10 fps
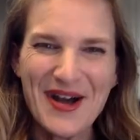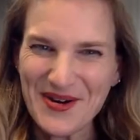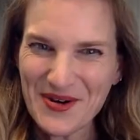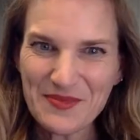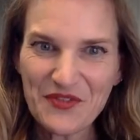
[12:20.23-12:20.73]

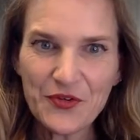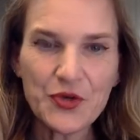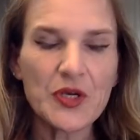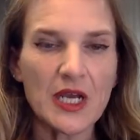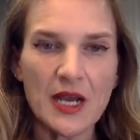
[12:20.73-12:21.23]
crummy
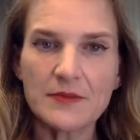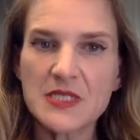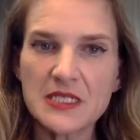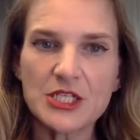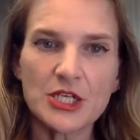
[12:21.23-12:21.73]
food, it comes
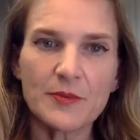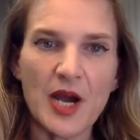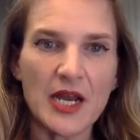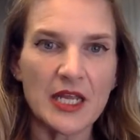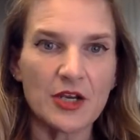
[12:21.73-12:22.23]
into your
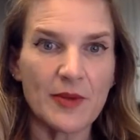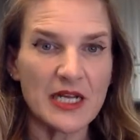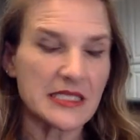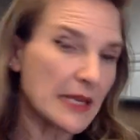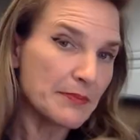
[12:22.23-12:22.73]
body and your
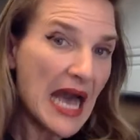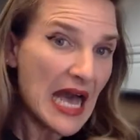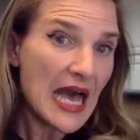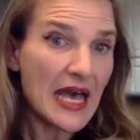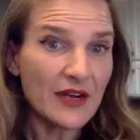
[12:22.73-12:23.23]
body's like,
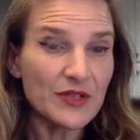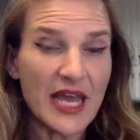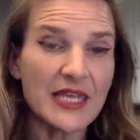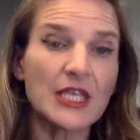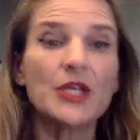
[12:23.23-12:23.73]
I don't
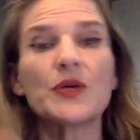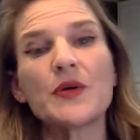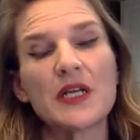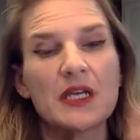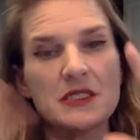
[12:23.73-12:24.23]
like you.
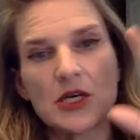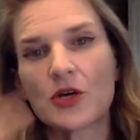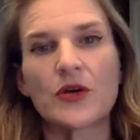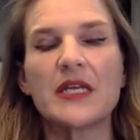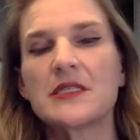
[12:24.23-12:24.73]
And it gets all
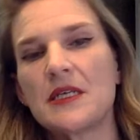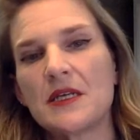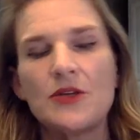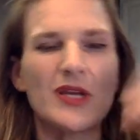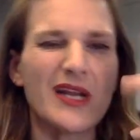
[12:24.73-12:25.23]
crazy
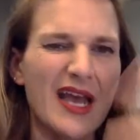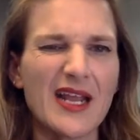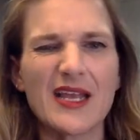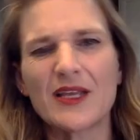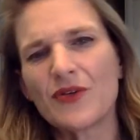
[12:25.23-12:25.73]
and you get a
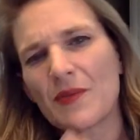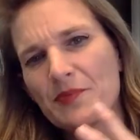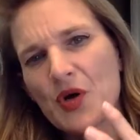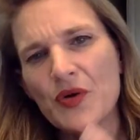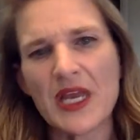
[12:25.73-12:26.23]
headache, and you get
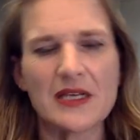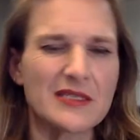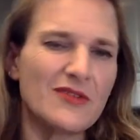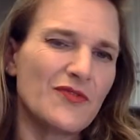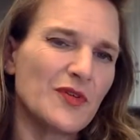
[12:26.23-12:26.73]
bone
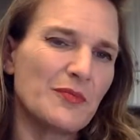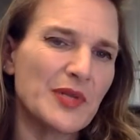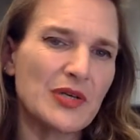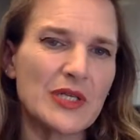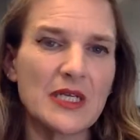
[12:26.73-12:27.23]
aches, and you feel
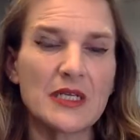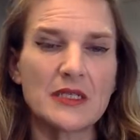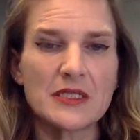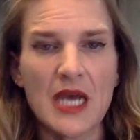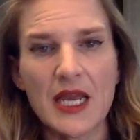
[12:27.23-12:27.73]
bloated
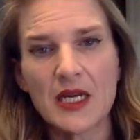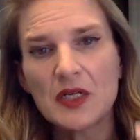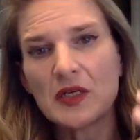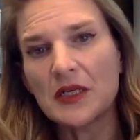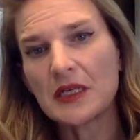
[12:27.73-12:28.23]
and
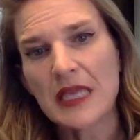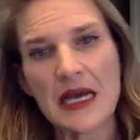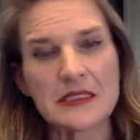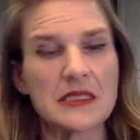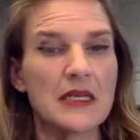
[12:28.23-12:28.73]
tired and
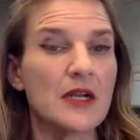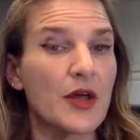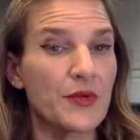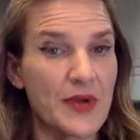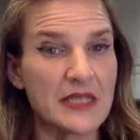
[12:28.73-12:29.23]
gassy and
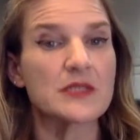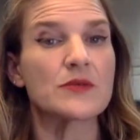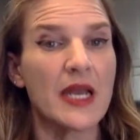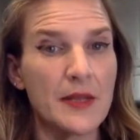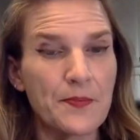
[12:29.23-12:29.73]
all the rest,
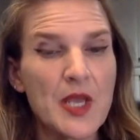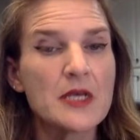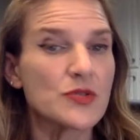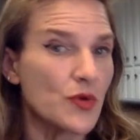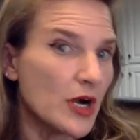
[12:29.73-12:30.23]
right?
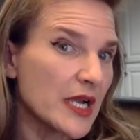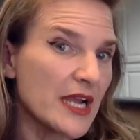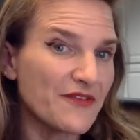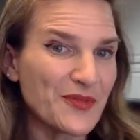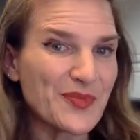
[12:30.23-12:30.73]
So we're all
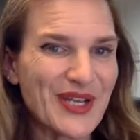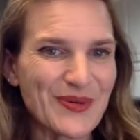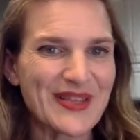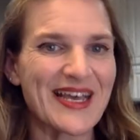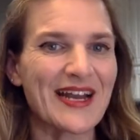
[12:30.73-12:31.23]
kind of familiar
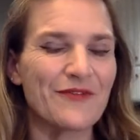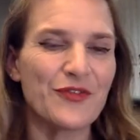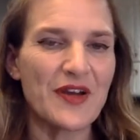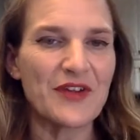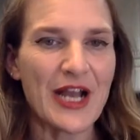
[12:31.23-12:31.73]
with that if
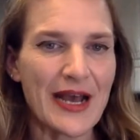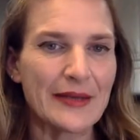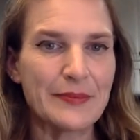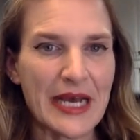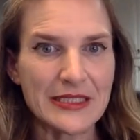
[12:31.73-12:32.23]
you've ever
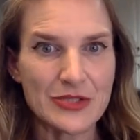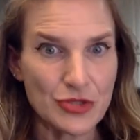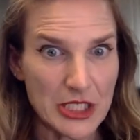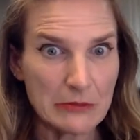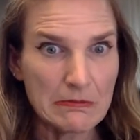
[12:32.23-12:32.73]
had bad
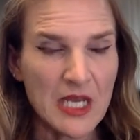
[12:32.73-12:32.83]
sushi.